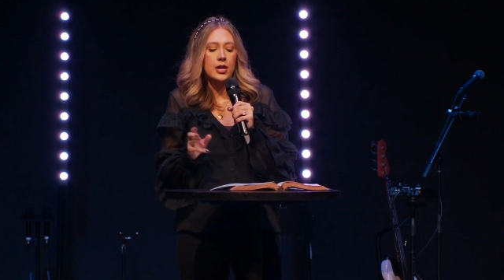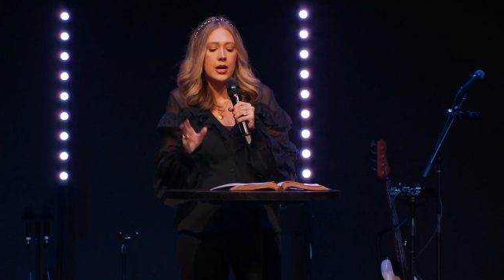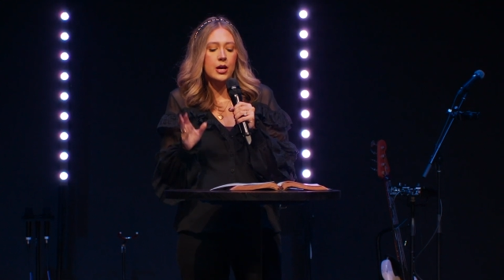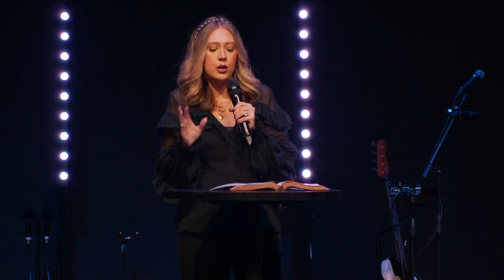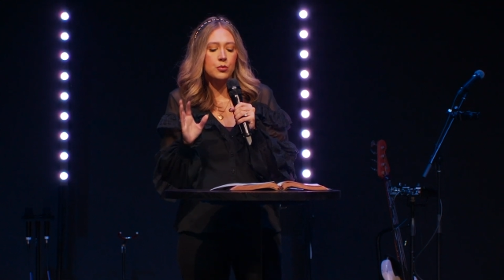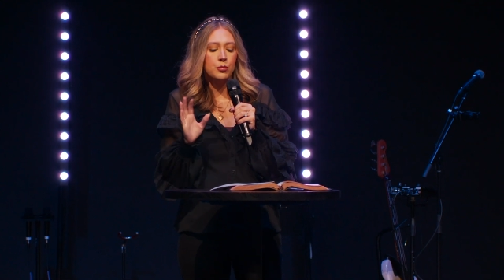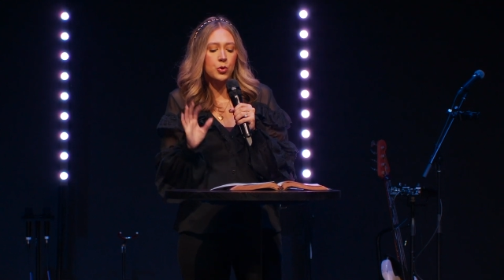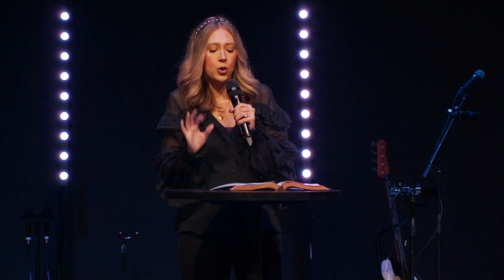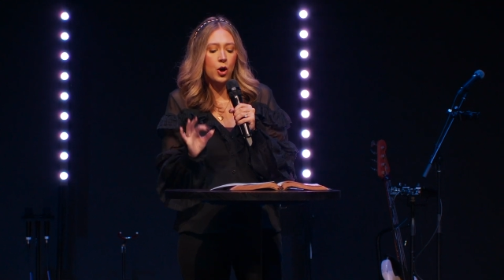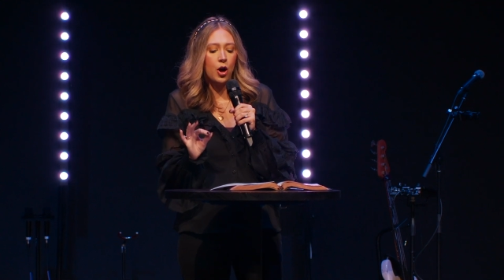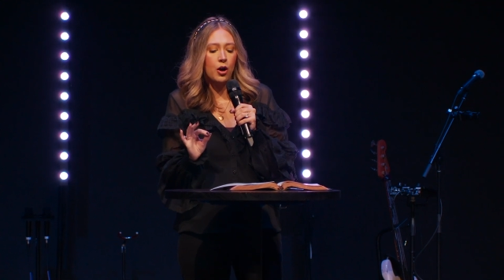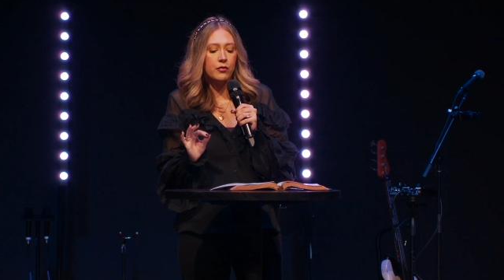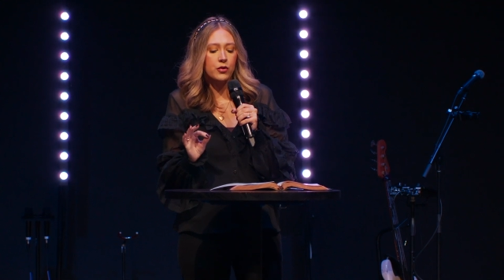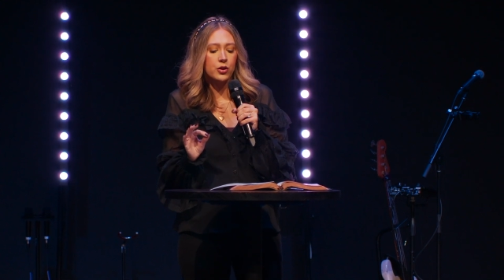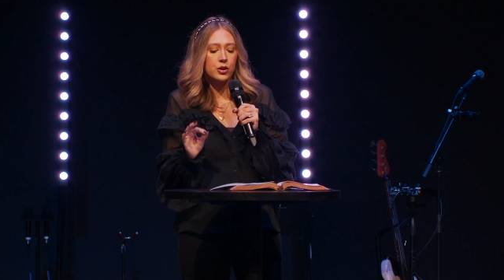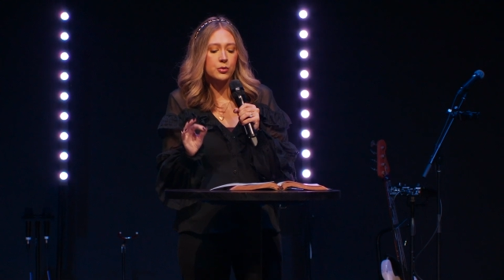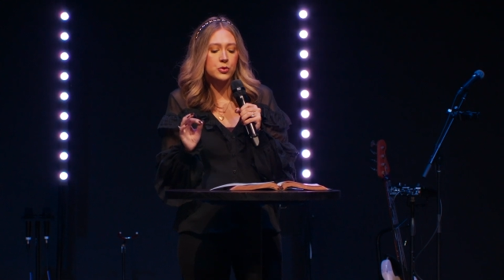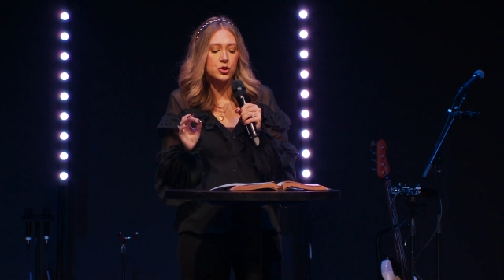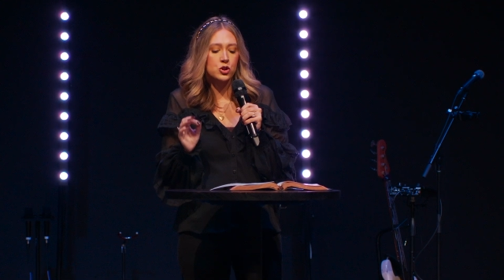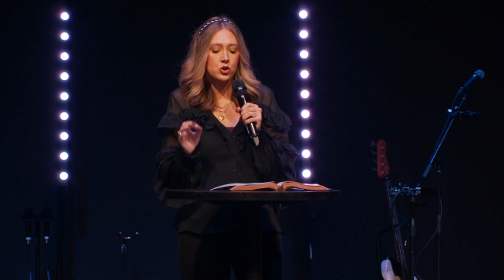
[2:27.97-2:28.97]
in
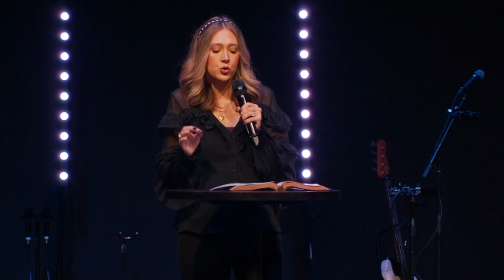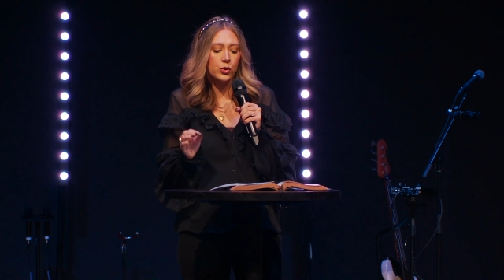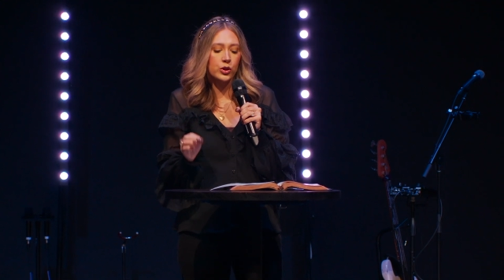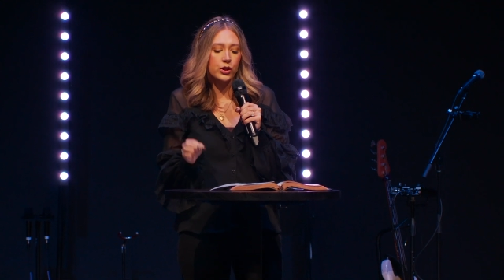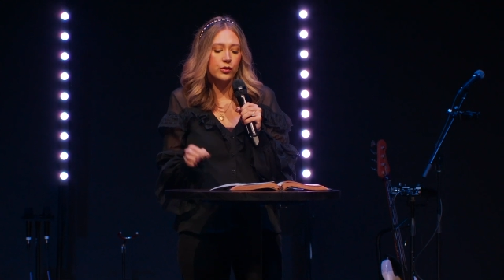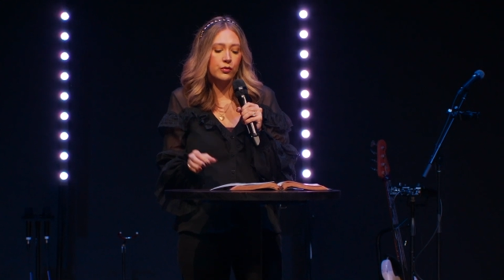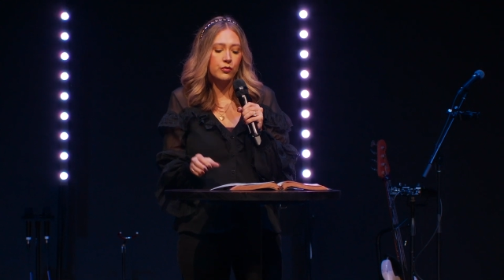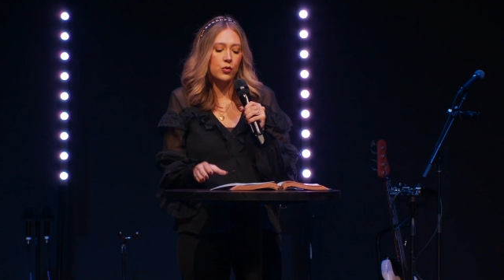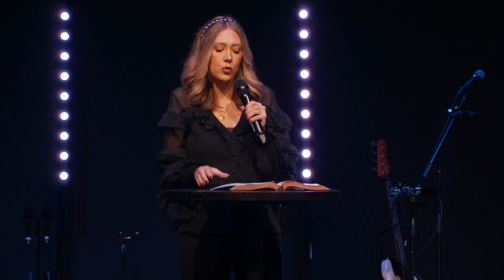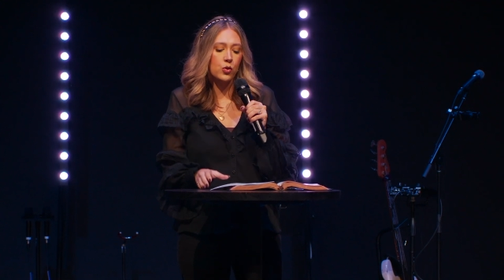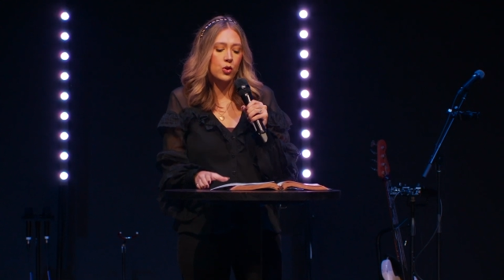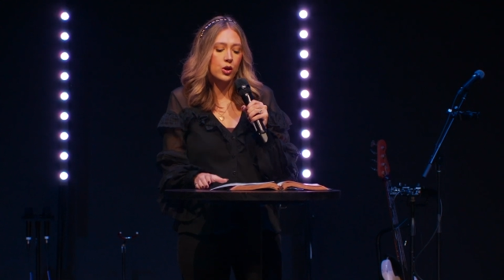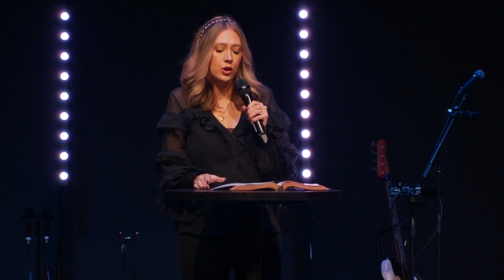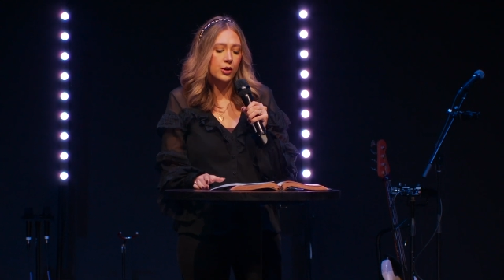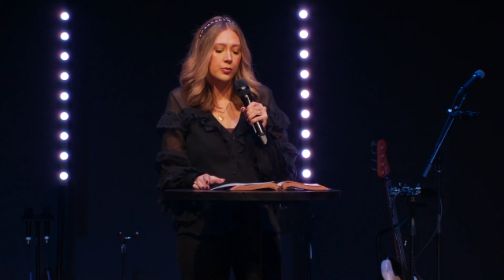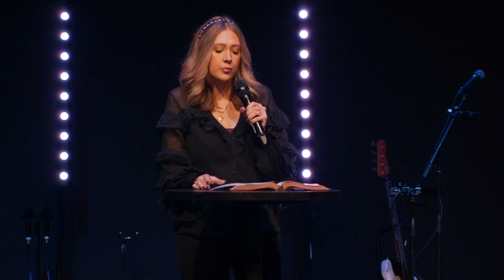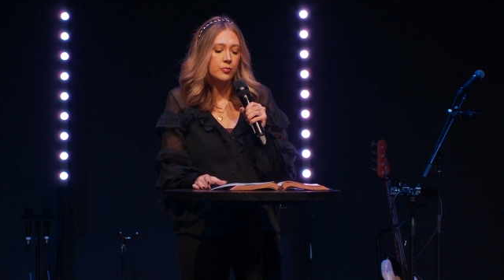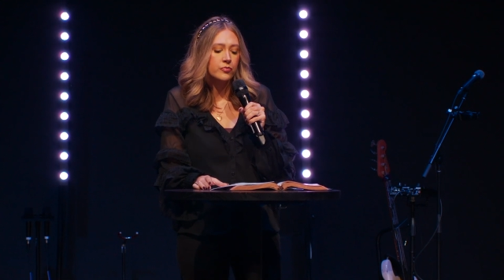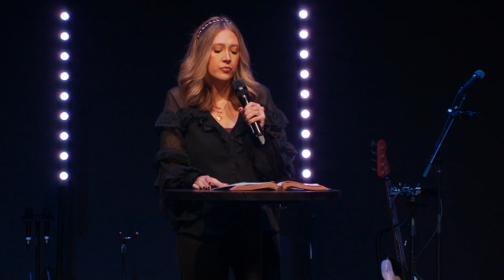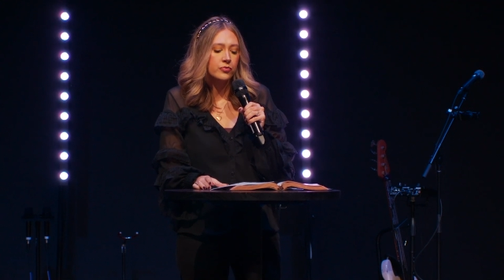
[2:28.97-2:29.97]
Proverbs
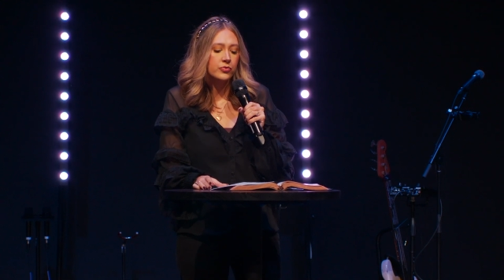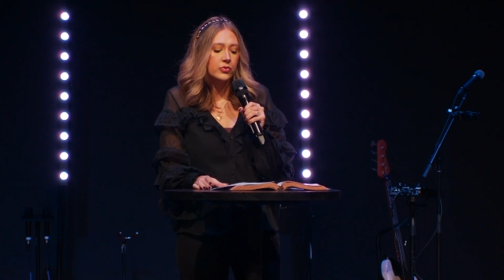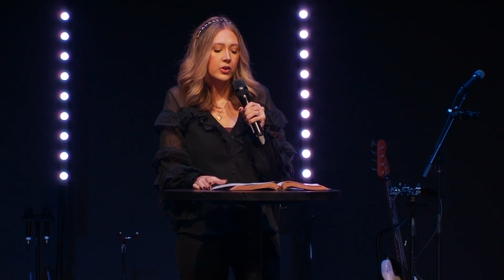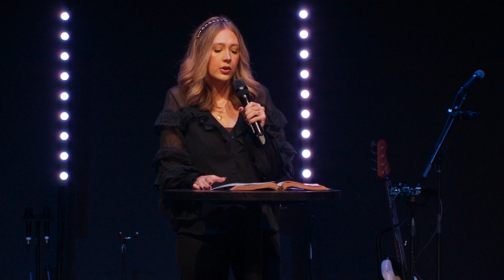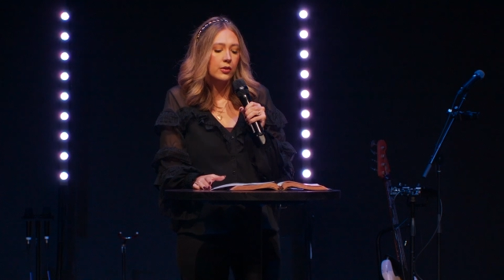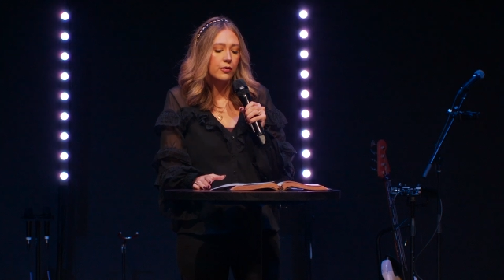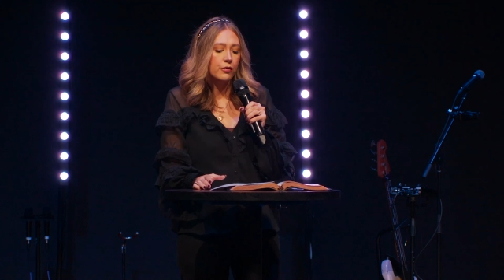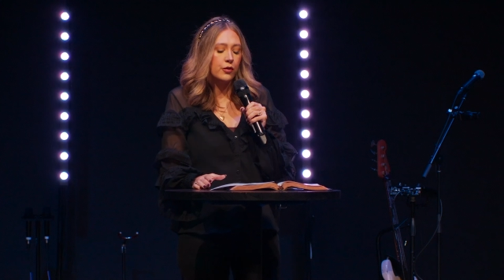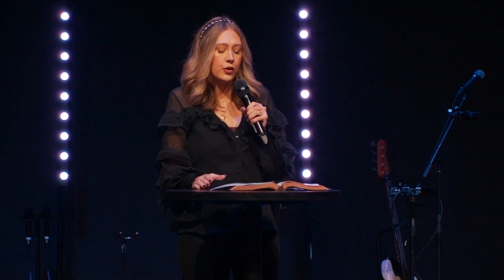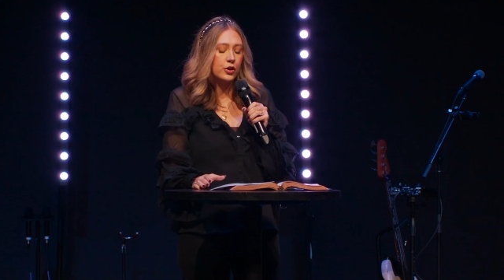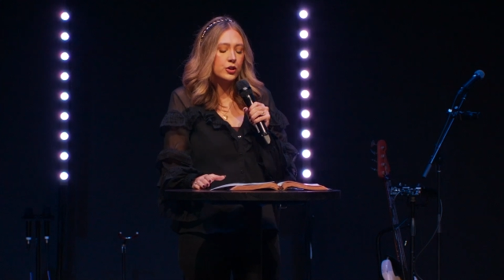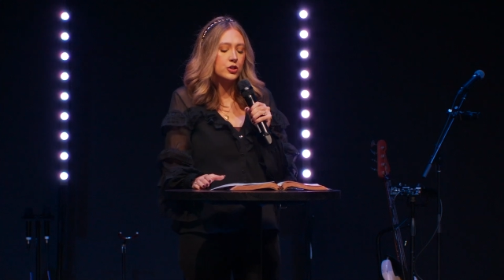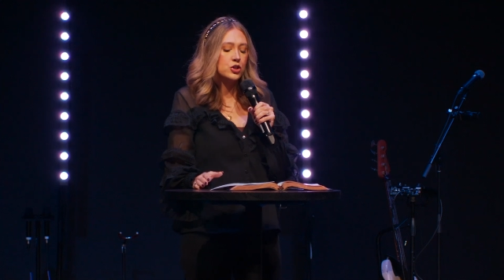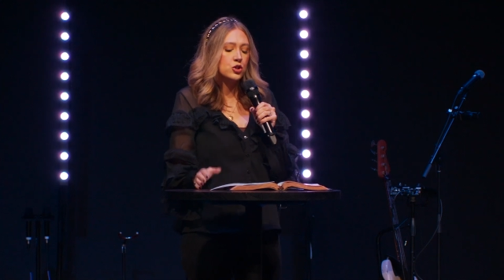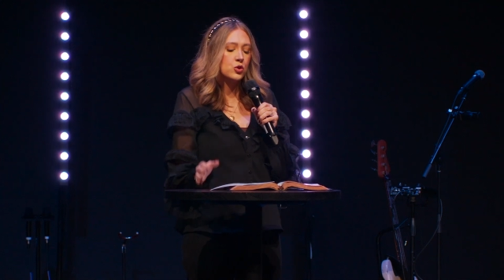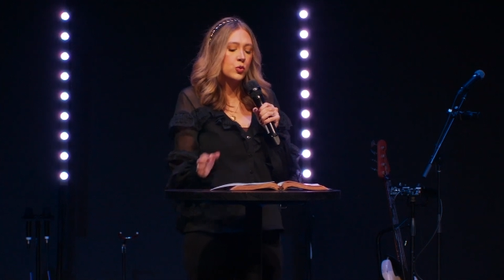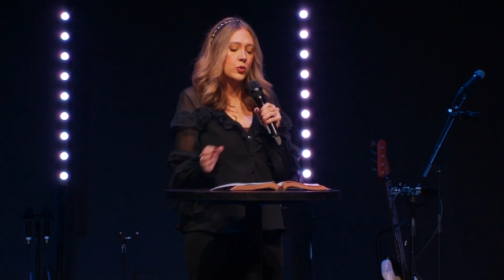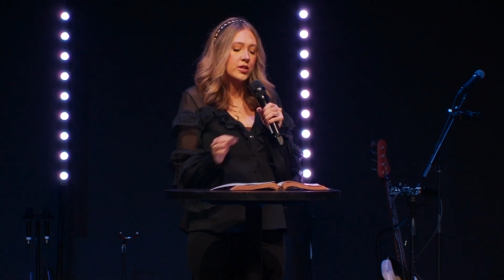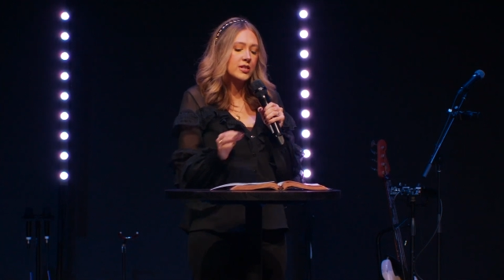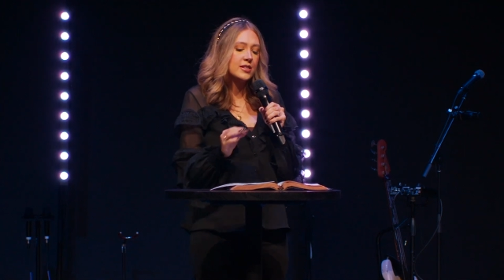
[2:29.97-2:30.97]
24, verse
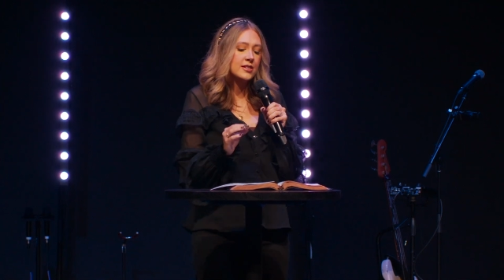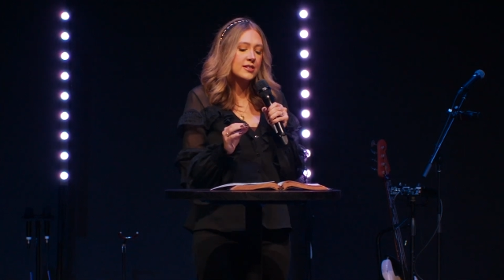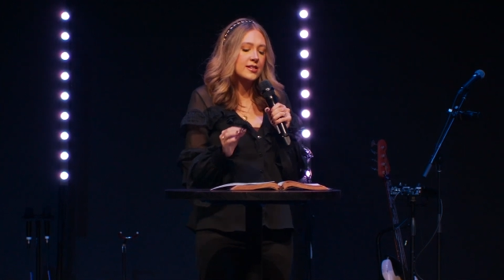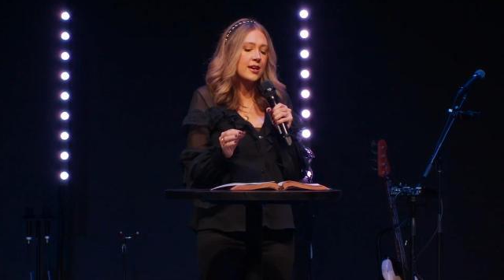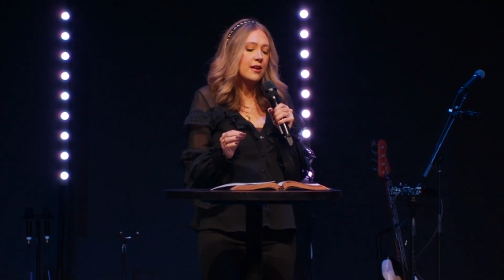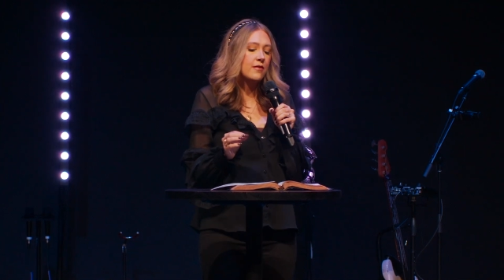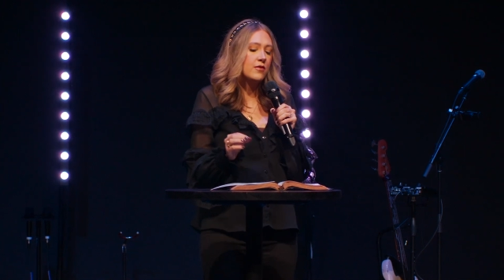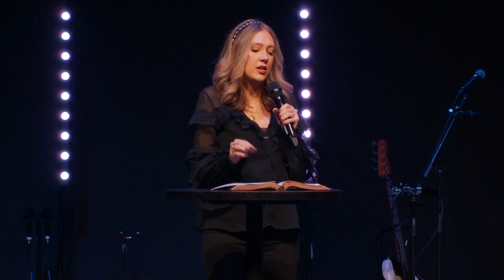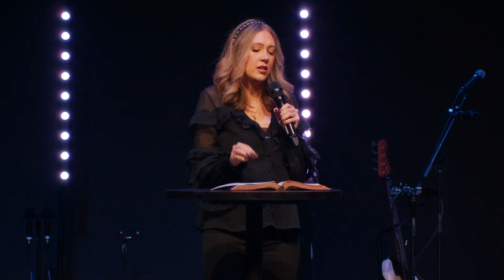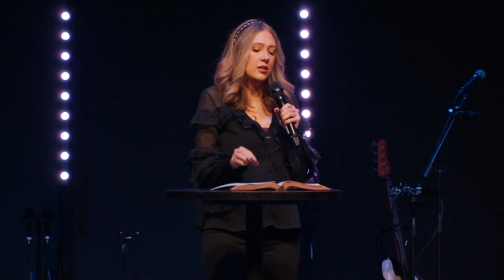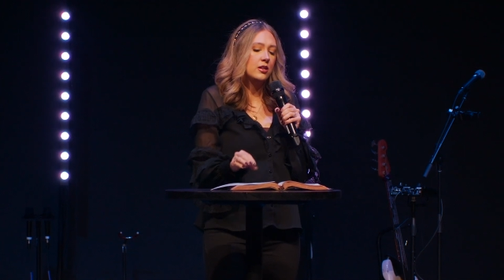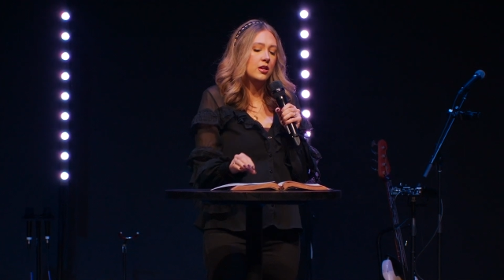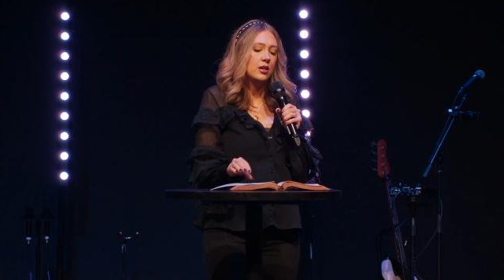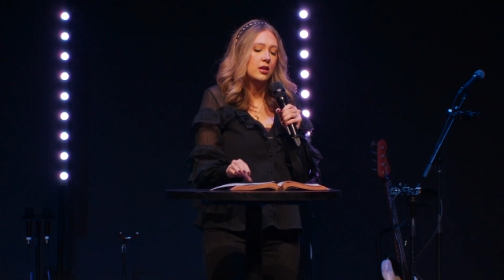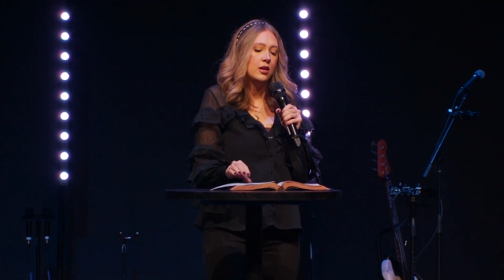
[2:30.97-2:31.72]
27,